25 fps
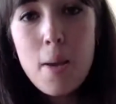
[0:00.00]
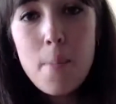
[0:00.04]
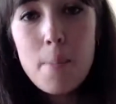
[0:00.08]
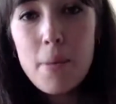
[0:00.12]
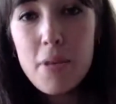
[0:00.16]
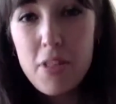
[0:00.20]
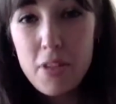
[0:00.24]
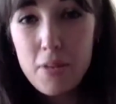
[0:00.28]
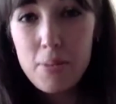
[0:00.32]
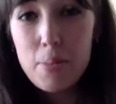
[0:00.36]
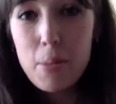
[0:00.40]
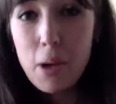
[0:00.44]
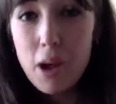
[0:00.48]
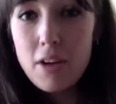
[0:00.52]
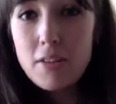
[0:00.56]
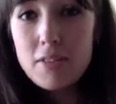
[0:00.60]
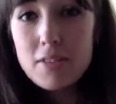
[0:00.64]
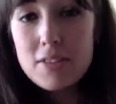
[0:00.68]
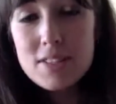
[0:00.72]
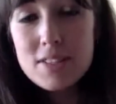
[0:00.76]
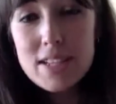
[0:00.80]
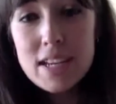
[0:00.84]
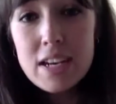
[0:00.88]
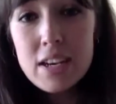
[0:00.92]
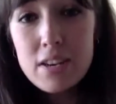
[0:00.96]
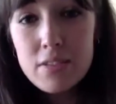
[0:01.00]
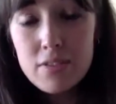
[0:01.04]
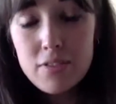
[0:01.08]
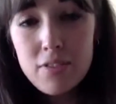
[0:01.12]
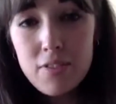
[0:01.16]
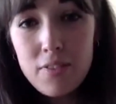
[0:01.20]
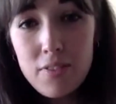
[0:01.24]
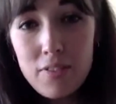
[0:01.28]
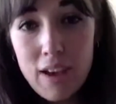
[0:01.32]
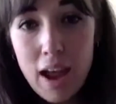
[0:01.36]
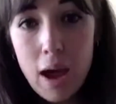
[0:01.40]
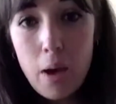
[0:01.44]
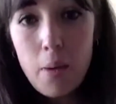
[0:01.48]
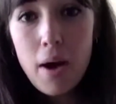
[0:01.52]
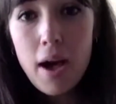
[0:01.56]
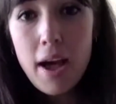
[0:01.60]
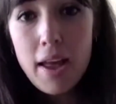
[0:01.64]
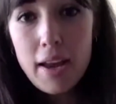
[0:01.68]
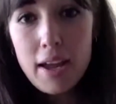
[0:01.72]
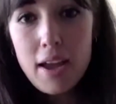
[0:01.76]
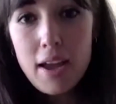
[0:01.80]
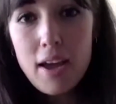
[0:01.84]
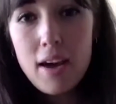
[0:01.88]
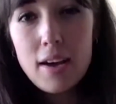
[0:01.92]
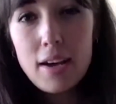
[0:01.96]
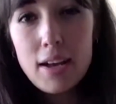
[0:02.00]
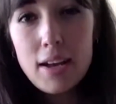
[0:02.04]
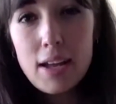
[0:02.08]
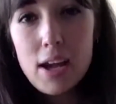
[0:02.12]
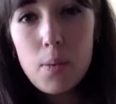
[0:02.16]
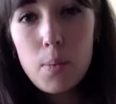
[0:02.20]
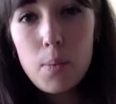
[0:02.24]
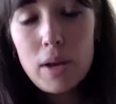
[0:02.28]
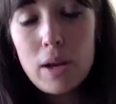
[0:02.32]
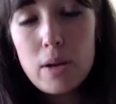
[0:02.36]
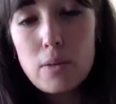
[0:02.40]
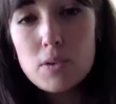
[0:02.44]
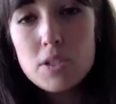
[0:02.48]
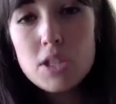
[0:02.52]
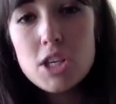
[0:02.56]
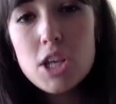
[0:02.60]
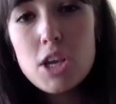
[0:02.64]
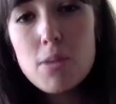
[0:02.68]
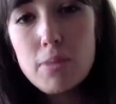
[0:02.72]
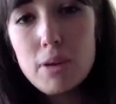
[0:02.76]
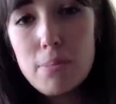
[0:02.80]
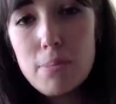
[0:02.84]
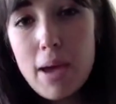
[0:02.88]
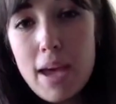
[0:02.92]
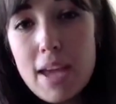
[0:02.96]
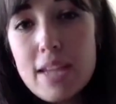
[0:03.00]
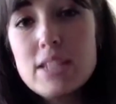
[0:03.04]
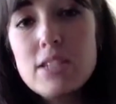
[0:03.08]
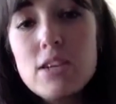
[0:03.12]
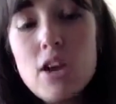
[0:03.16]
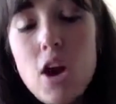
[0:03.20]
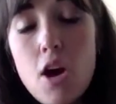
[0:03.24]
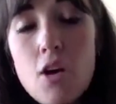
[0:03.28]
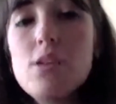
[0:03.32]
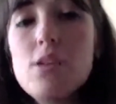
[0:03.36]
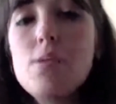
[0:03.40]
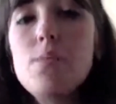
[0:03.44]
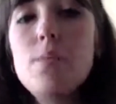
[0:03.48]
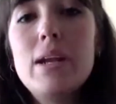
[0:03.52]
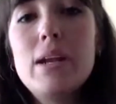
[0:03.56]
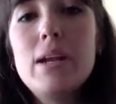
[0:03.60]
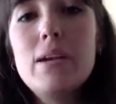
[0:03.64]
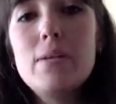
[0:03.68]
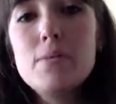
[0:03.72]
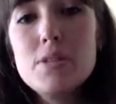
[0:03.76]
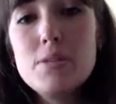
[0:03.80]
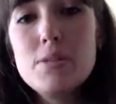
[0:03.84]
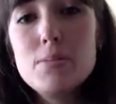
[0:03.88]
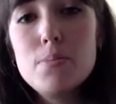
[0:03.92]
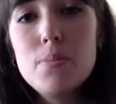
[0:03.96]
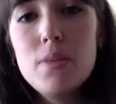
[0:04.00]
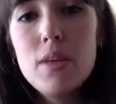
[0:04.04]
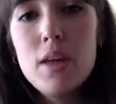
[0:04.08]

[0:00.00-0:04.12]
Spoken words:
but the plants didn't flower any earlier when it was human made, and only when it was